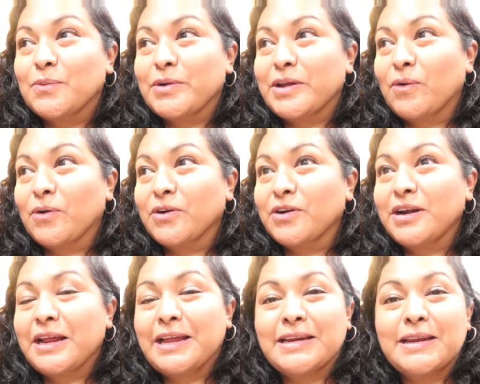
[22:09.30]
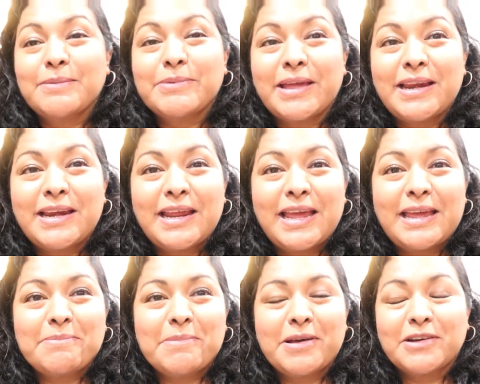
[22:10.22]
we ordered. I ended up getting
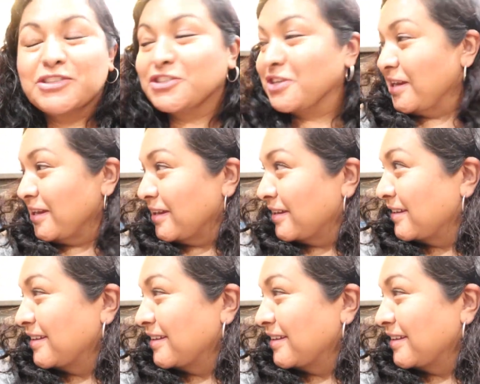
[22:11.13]
a milkshake.